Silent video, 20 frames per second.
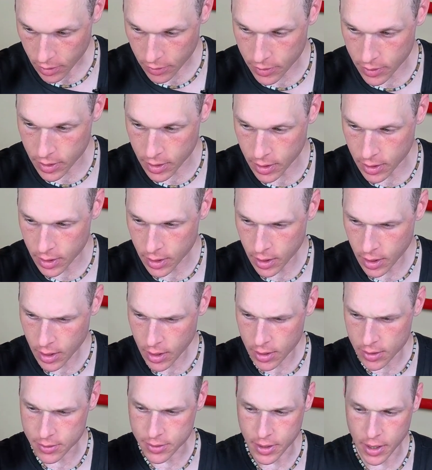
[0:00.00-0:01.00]
The
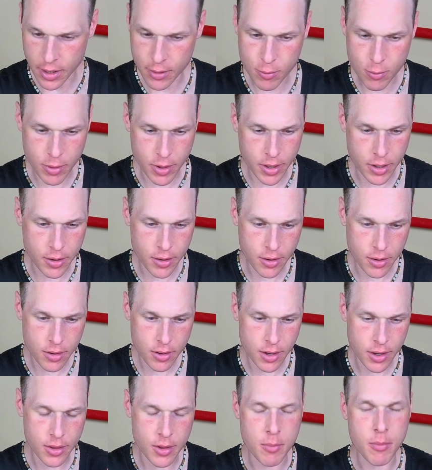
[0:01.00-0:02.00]
Dead Ringer
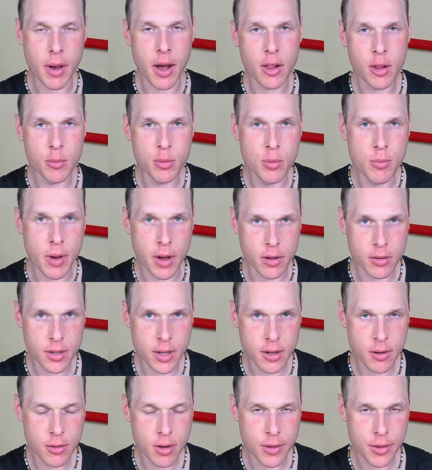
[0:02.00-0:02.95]
and the Malibu Meltdown.